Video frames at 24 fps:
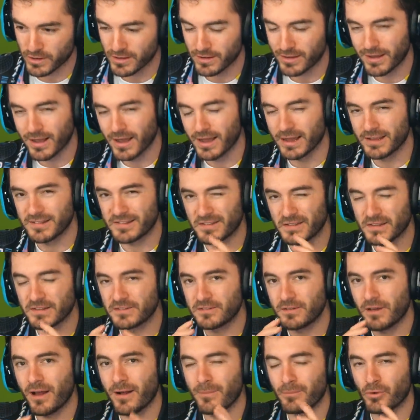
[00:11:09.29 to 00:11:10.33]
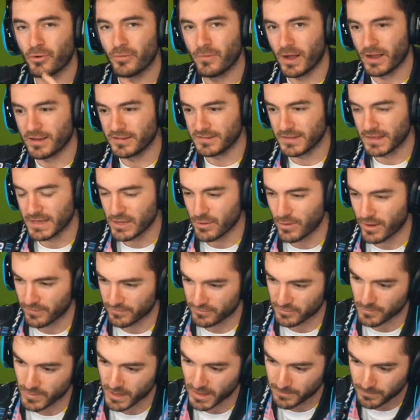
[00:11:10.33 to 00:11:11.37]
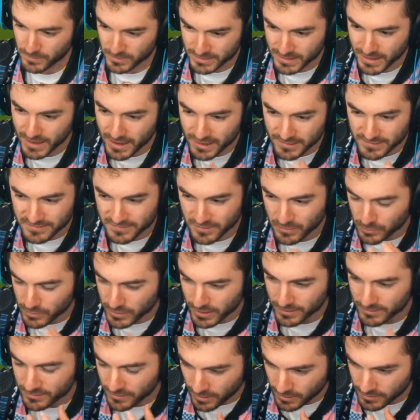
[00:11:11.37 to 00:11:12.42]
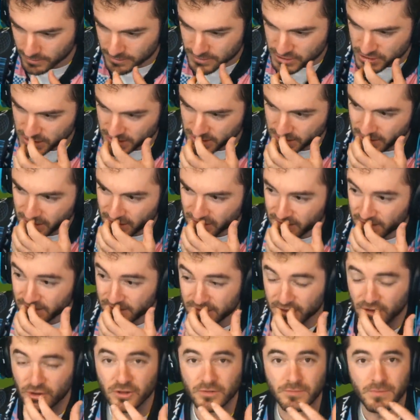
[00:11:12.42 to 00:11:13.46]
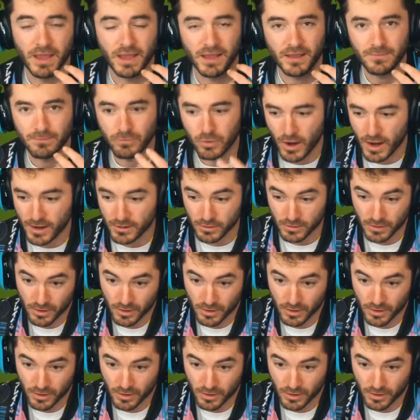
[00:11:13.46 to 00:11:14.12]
You kind of, it's this compromise that you have to make. But they had some technology that could make it brighter.